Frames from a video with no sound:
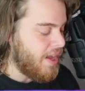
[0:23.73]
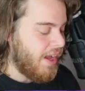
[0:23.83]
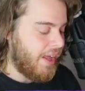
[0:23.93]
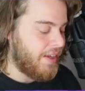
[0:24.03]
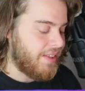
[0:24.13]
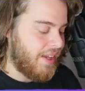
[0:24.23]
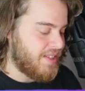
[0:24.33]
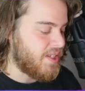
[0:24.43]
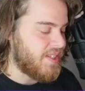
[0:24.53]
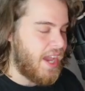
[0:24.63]
Like it
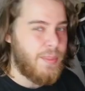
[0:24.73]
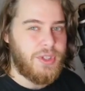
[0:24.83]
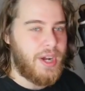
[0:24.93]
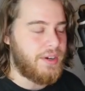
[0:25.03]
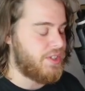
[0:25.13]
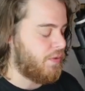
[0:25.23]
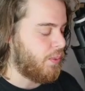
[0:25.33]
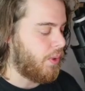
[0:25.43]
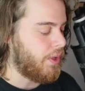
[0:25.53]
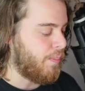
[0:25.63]
has the Cyber Darks if
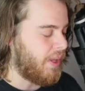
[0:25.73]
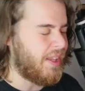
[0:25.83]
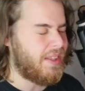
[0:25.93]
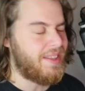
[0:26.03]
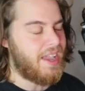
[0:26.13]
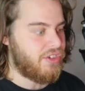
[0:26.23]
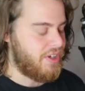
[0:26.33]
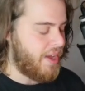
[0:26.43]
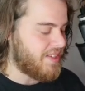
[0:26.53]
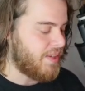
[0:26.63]
you want to play that. It
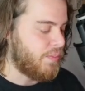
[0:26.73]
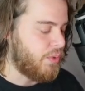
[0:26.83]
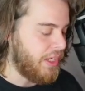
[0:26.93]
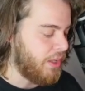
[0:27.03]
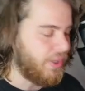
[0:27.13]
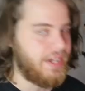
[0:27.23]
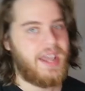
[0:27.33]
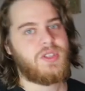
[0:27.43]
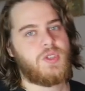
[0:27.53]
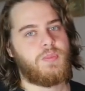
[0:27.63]
actually has some really
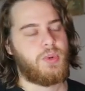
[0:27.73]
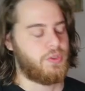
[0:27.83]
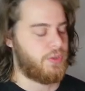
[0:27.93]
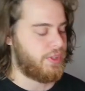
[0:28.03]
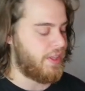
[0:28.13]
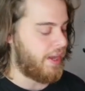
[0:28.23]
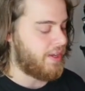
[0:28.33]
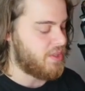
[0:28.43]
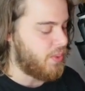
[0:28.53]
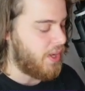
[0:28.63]
nice support for the
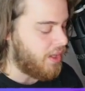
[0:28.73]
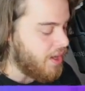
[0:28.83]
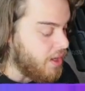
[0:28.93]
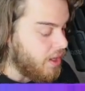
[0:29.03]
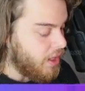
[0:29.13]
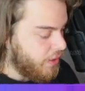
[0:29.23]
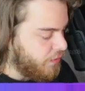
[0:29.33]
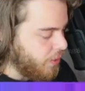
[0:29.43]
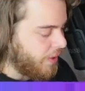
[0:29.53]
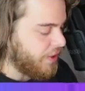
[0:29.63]
deck as well if
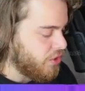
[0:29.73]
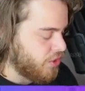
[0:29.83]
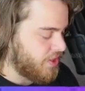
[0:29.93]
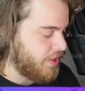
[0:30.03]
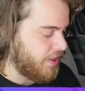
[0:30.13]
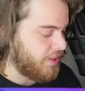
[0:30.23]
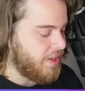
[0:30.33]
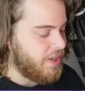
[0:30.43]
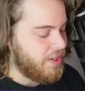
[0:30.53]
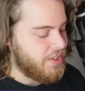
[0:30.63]
you are interested in it.
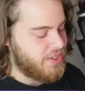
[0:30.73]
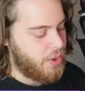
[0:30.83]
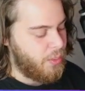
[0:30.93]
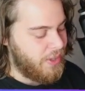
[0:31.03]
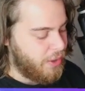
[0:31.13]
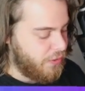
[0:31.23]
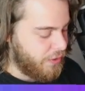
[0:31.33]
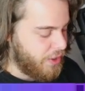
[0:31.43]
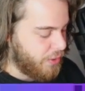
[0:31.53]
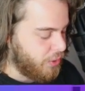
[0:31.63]
So without
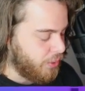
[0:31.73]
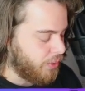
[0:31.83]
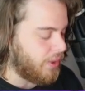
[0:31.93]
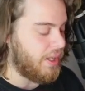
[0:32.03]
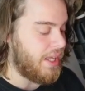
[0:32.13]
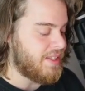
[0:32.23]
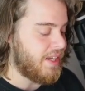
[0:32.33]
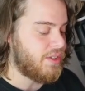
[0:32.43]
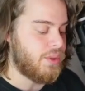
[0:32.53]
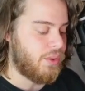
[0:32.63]
further ado, let's
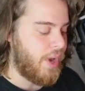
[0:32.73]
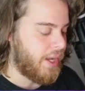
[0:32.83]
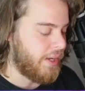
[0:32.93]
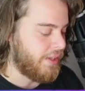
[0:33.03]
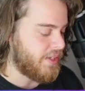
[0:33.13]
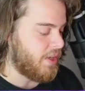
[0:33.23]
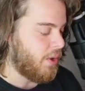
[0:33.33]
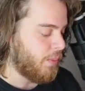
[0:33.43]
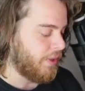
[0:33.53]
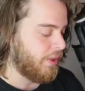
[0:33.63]
get to cracking this
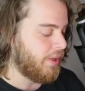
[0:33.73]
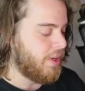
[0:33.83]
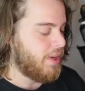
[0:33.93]
open.